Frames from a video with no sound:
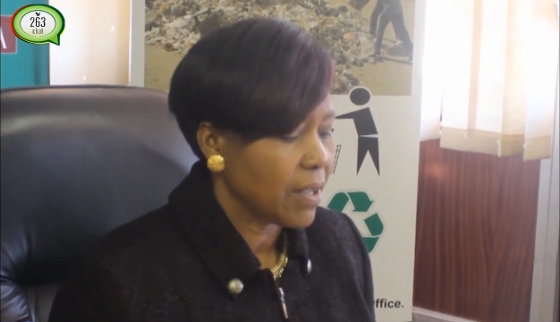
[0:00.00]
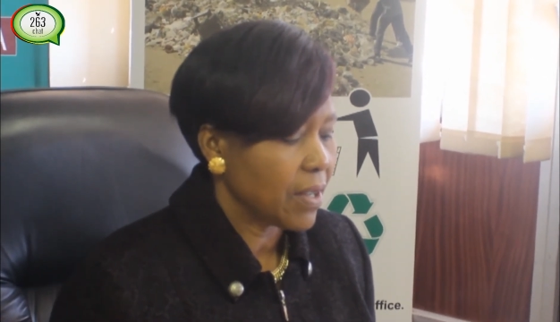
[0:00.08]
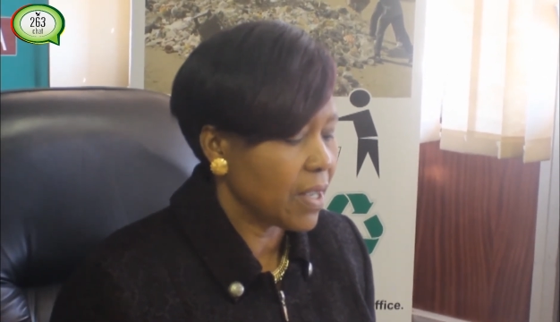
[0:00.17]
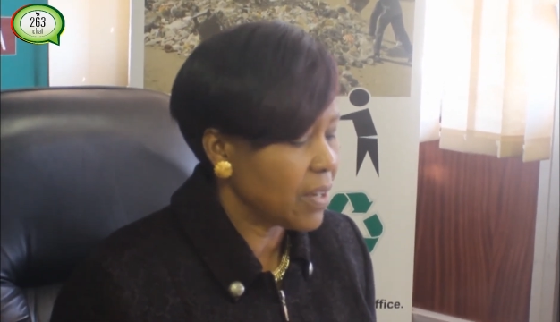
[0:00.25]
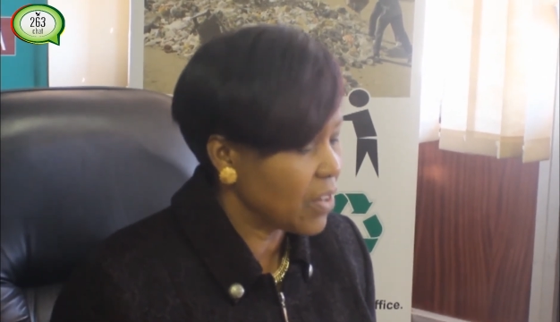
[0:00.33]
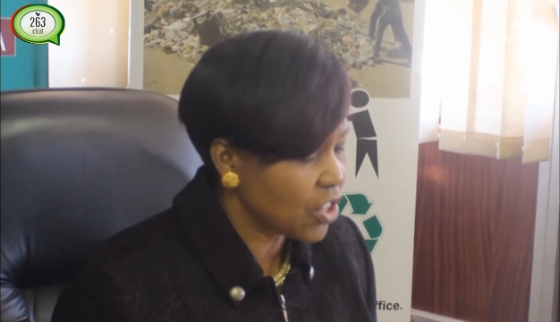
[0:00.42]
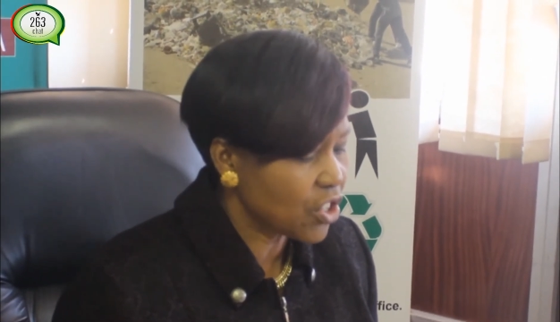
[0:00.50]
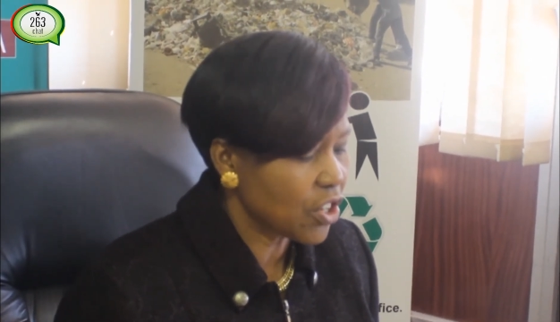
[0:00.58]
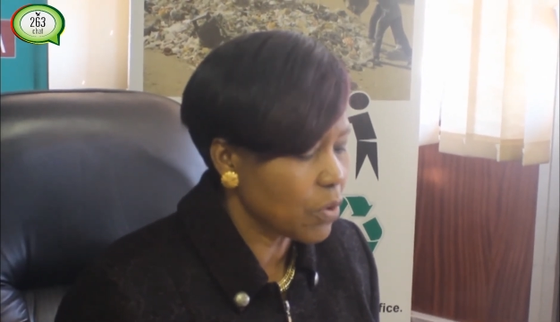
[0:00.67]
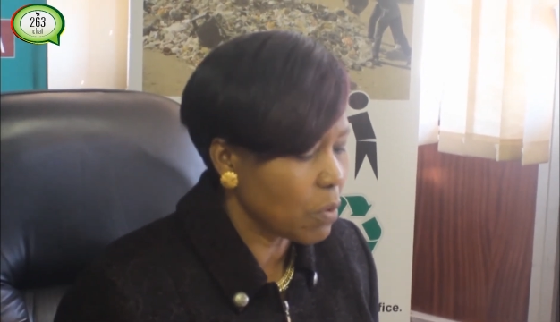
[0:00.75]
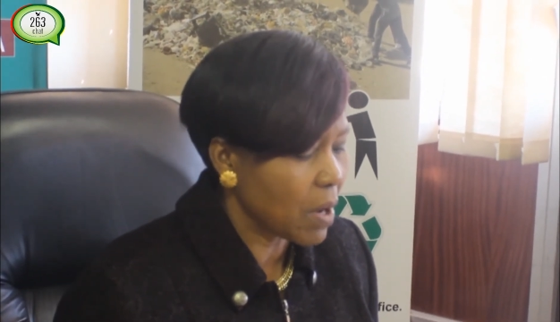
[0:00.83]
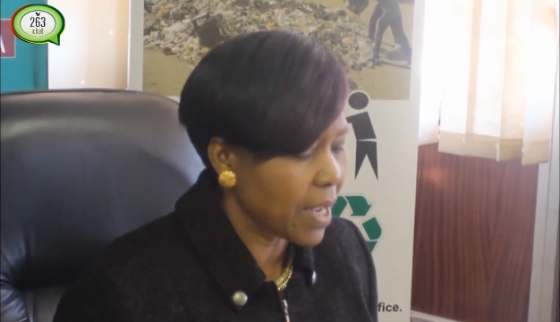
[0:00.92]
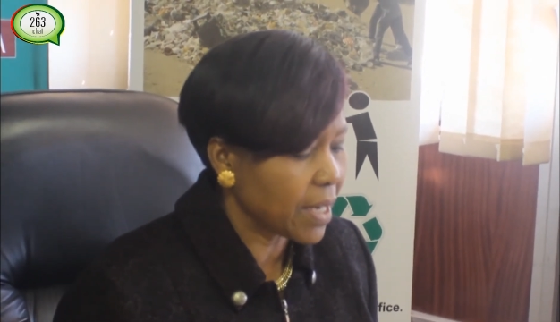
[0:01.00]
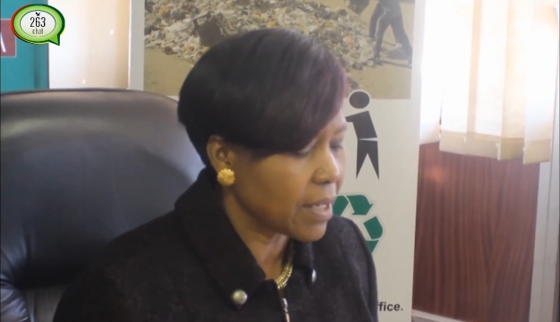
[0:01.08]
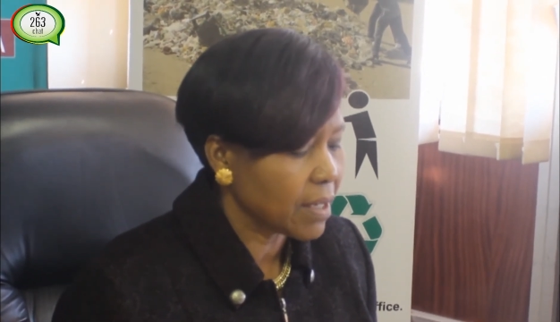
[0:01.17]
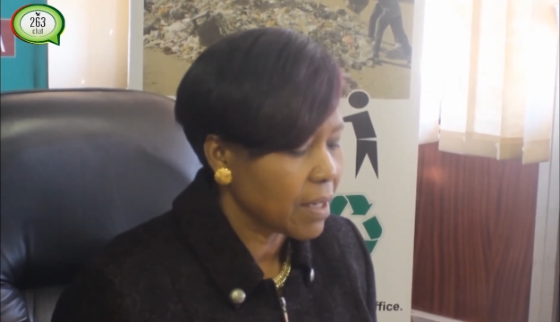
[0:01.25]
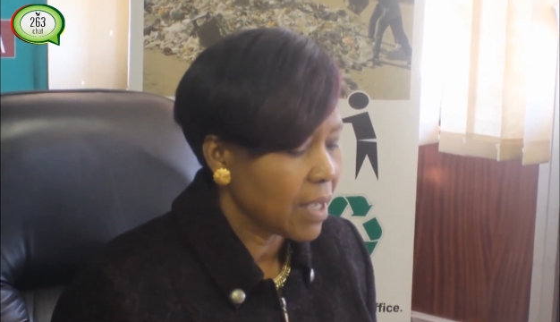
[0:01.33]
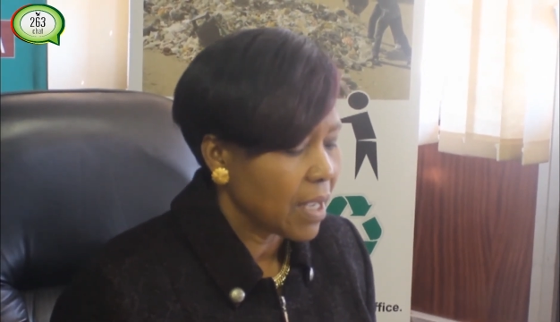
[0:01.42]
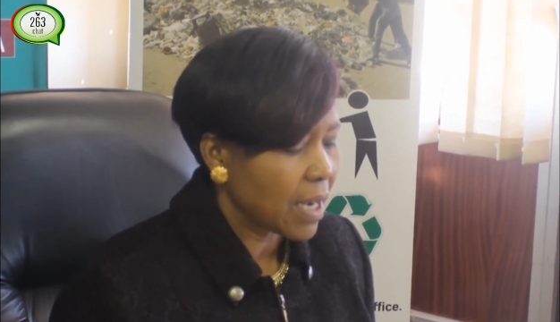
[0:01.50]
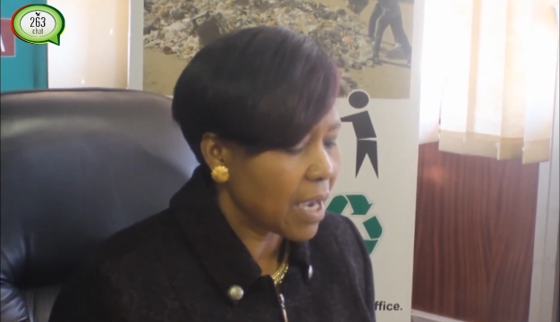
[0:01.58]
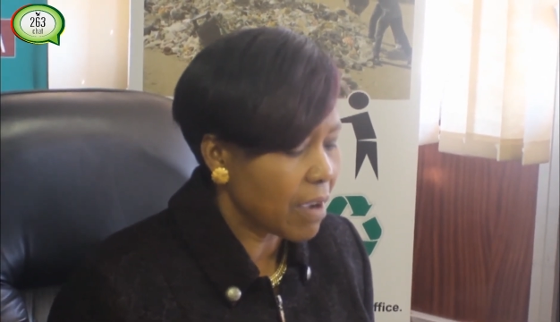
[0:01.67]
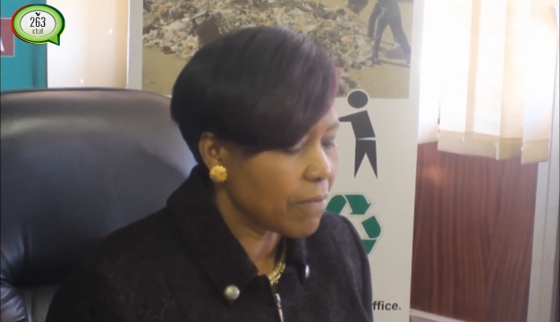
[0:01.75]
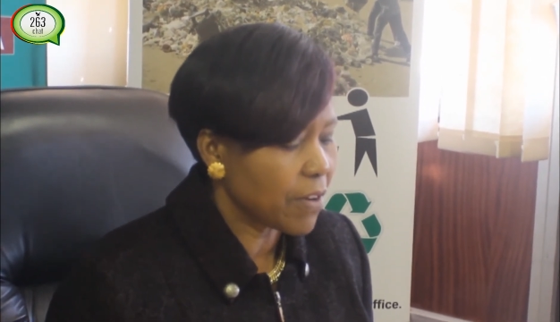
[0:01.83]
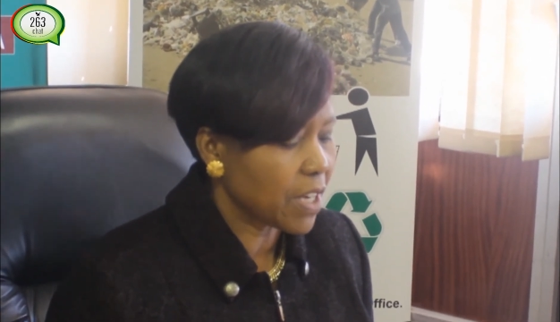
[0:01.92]
and nationwide,
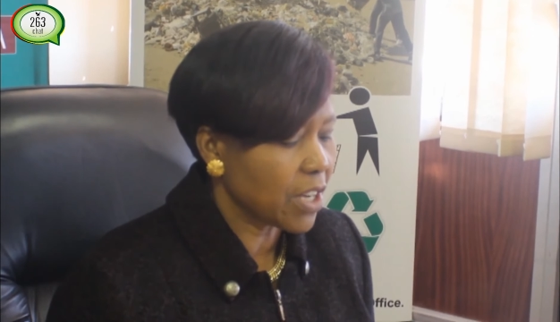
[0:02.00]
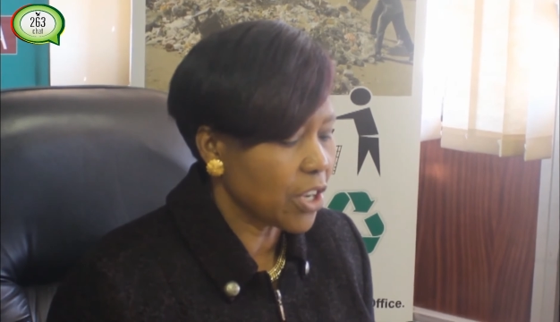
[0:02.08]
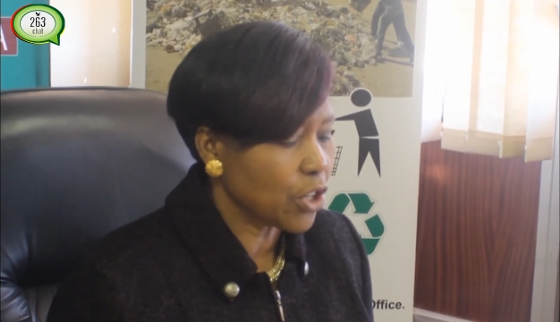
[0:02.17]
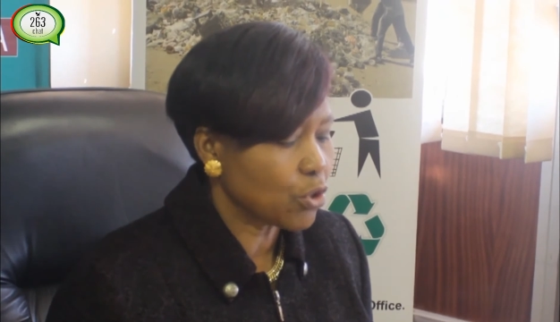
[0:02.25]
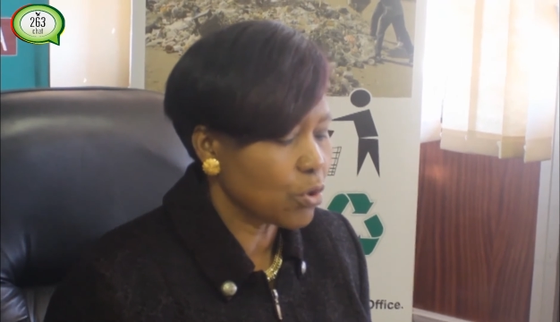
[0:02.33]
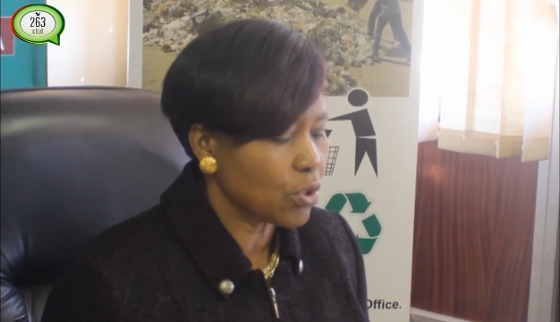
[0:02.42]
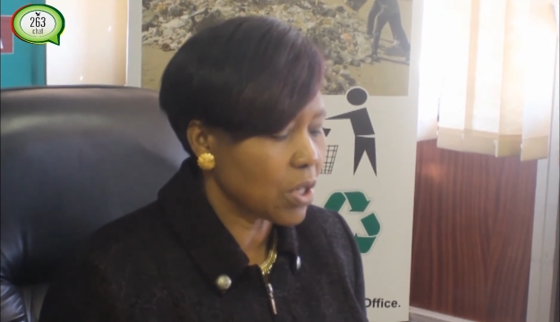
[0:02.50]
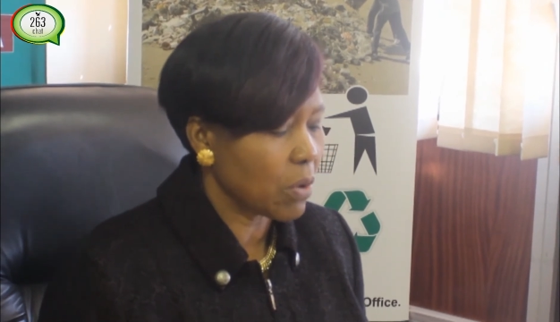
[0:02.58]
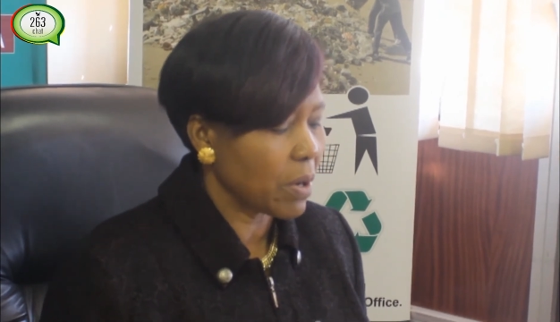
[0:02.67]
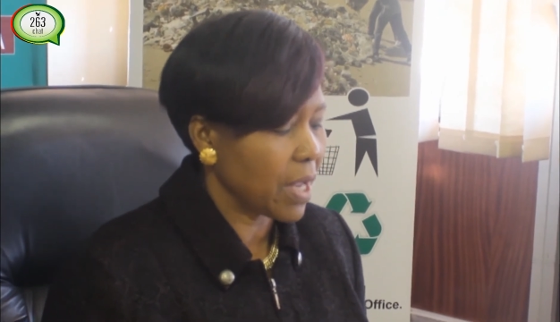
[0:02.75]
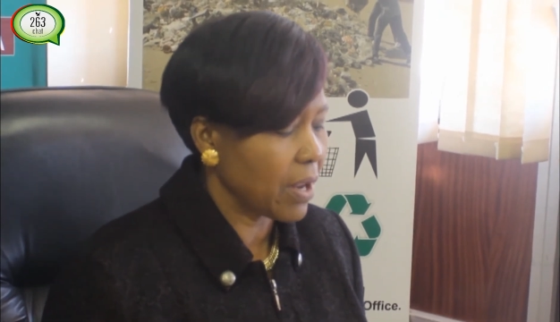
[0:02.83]
covering a total